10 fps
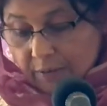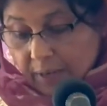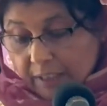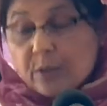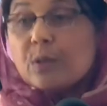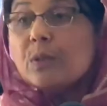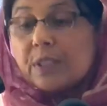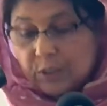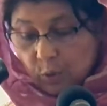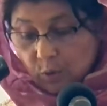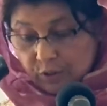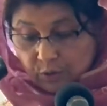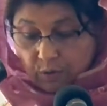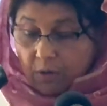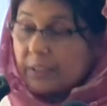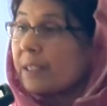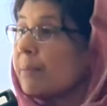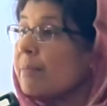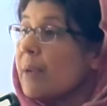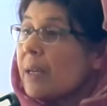Vaheguru is also awesome